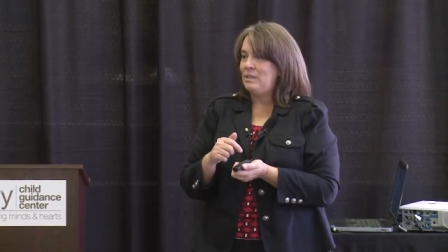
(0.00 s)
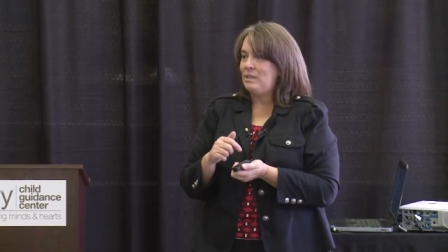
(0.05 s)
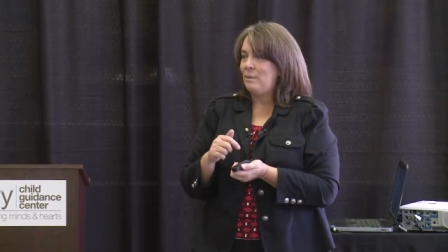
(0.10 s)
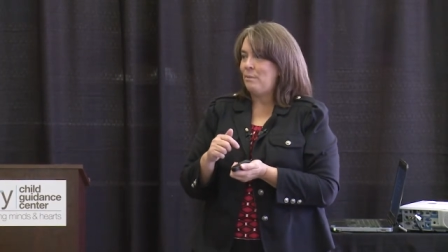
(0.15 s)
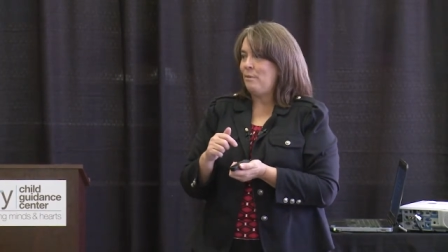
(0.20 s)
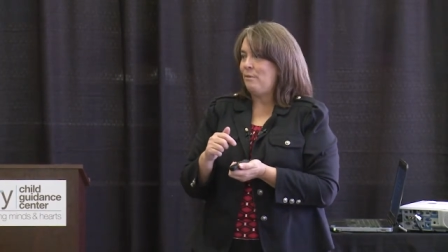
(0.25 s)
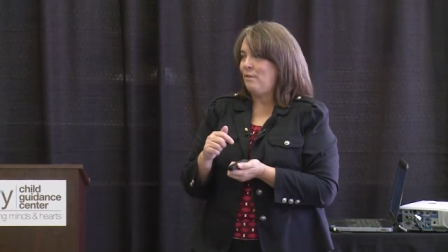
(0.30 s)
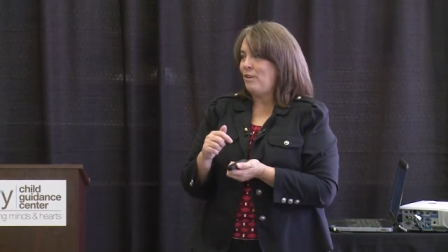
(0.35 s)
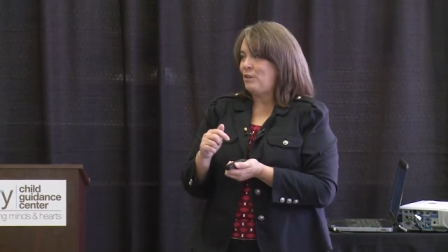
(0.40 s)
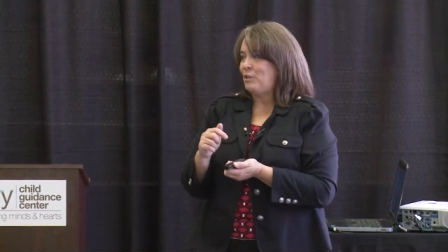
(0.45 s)

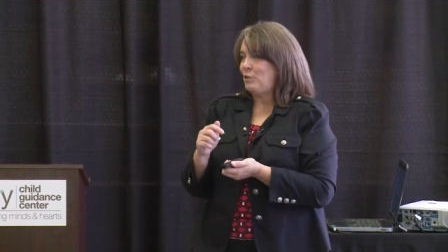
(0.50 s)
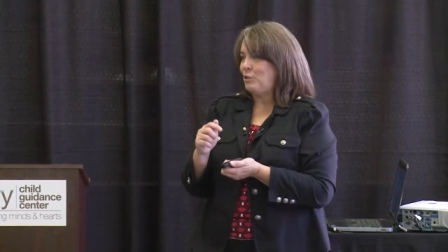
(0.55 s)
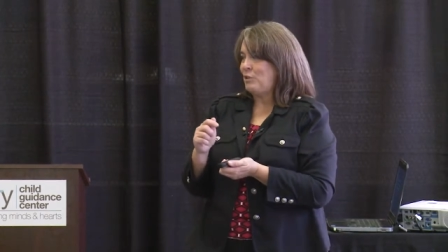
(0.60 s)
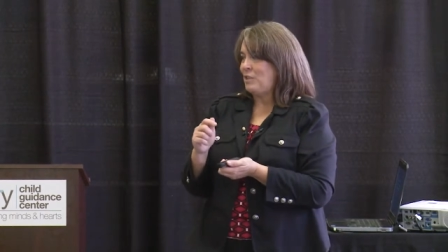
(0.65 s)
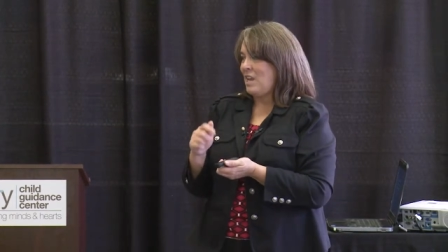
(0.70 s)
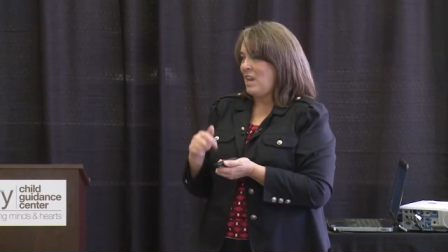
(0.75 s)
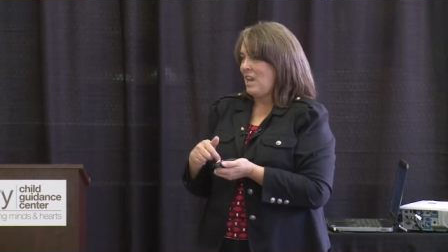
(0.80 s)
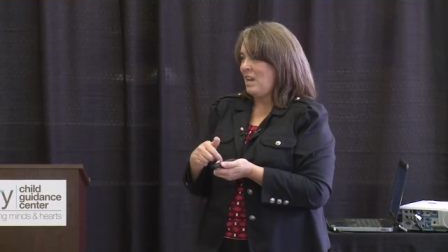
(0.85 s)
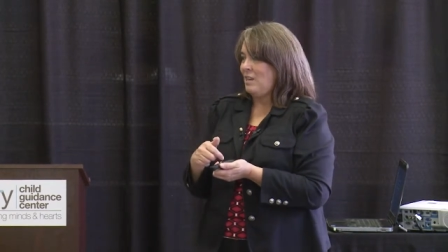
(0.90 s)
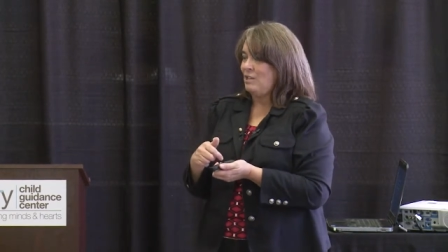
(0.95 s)
some of us are
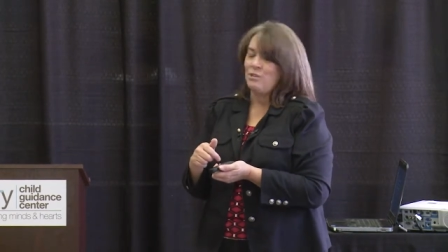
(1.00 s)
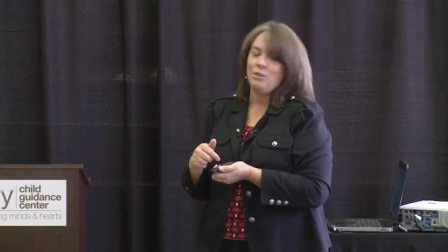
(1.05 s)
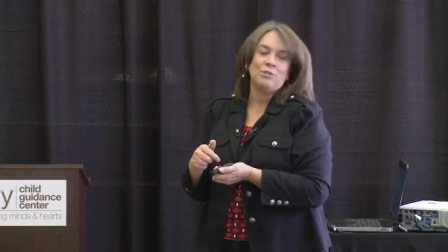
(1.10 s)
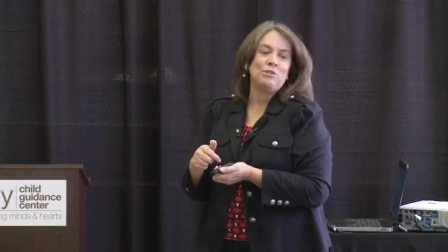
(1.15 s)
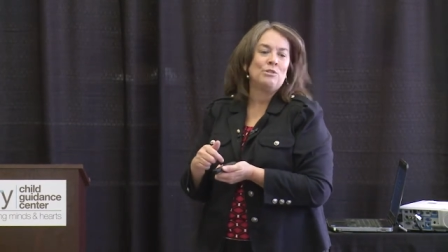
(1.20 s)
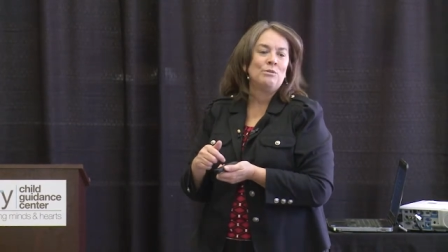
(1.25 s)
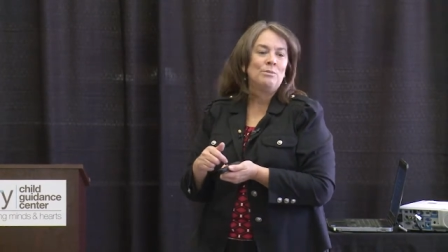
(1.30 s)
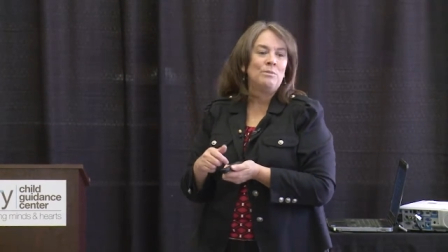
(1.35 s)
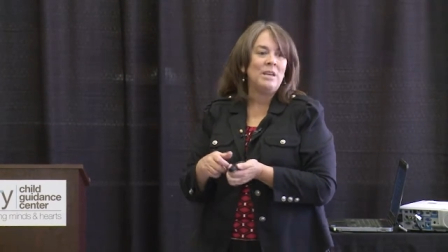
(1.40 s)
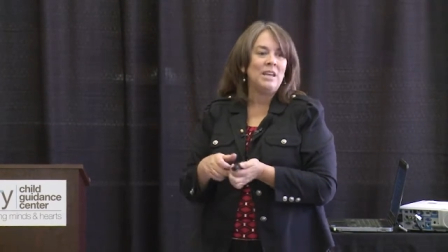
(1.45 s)
scanning
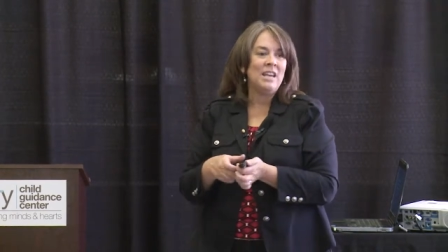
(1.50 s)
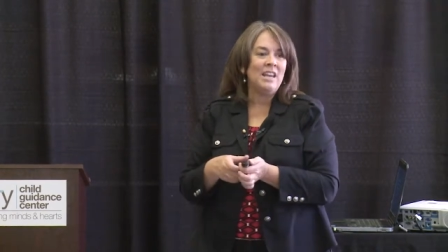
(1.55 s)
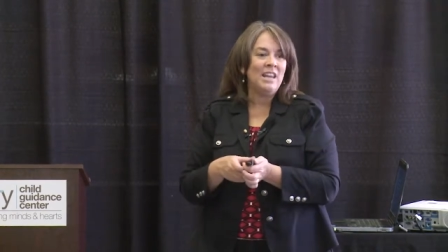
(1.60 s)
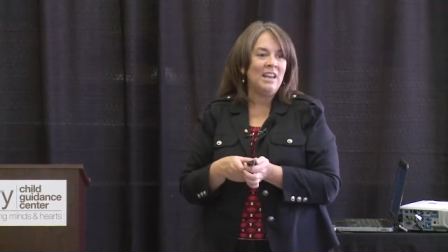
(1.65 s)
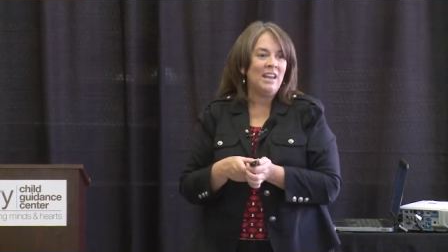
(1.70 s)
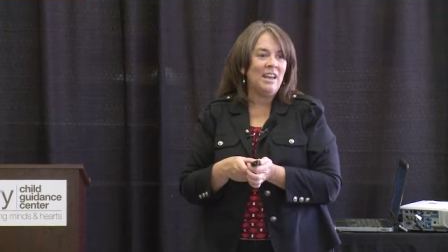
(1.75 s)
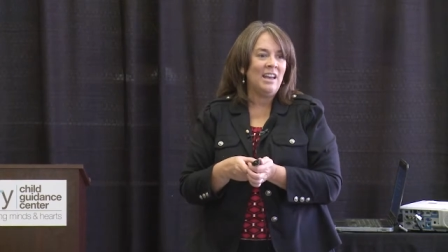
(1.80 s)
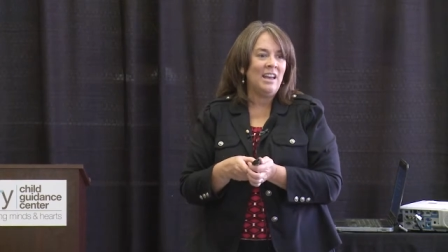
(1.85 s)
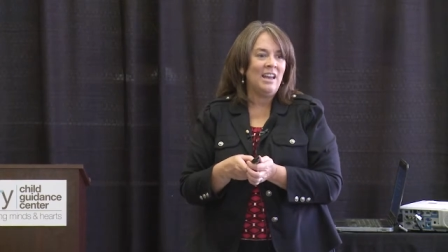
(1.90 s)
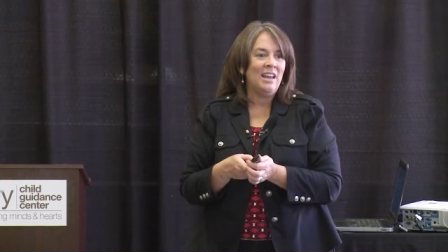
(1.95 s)
social
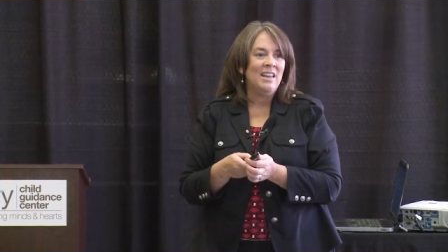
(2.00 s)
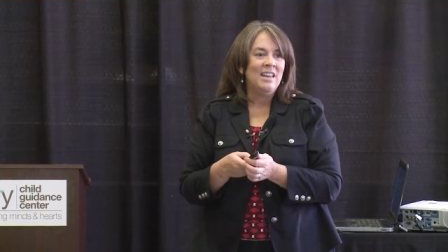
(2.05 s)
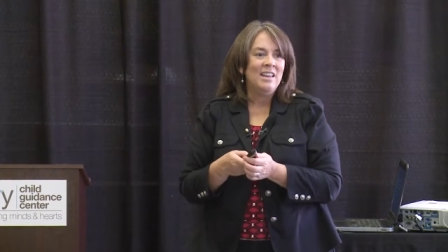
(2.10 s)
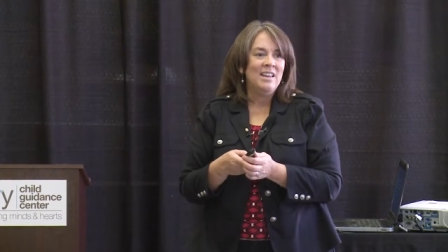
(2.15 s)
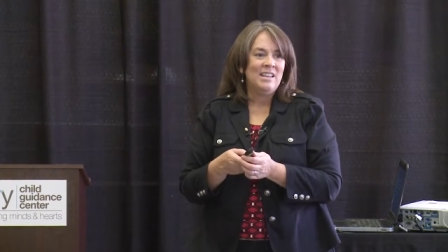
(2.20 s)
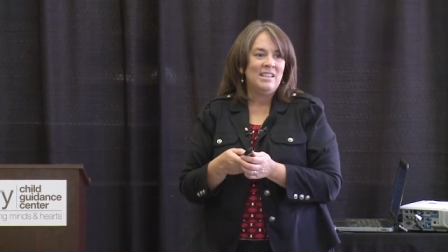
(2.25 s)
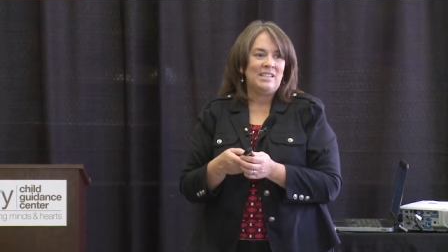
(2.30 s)
media,